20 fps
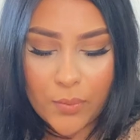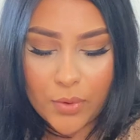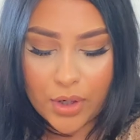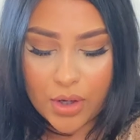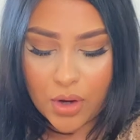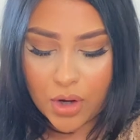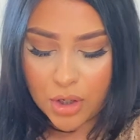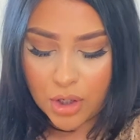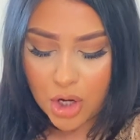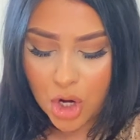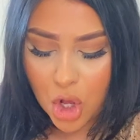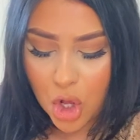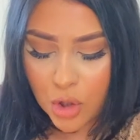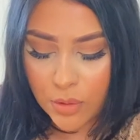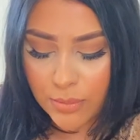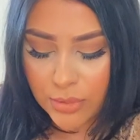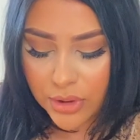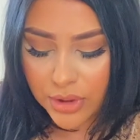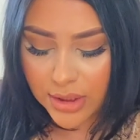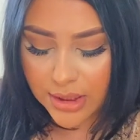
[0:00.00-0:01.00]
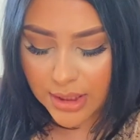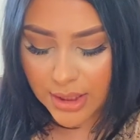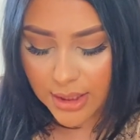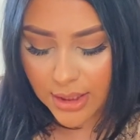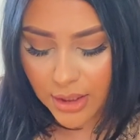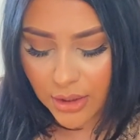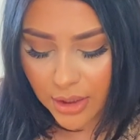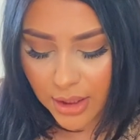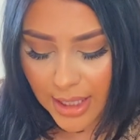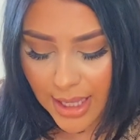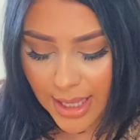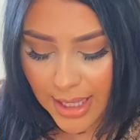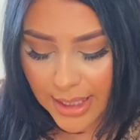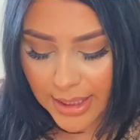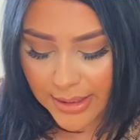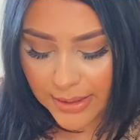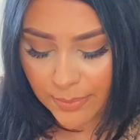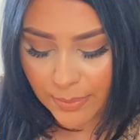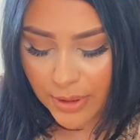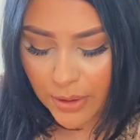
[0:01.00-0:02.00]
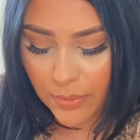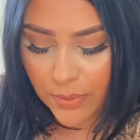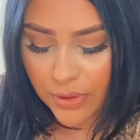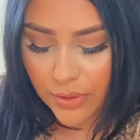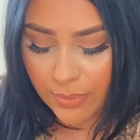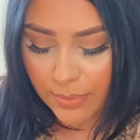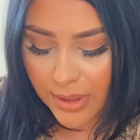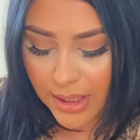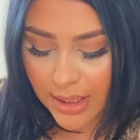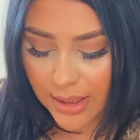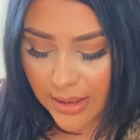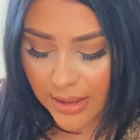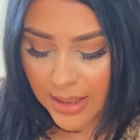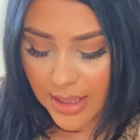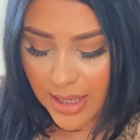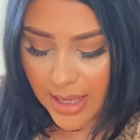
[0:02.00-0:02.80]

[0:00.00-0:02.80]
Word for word: we are almost done here, guys. Bear with me.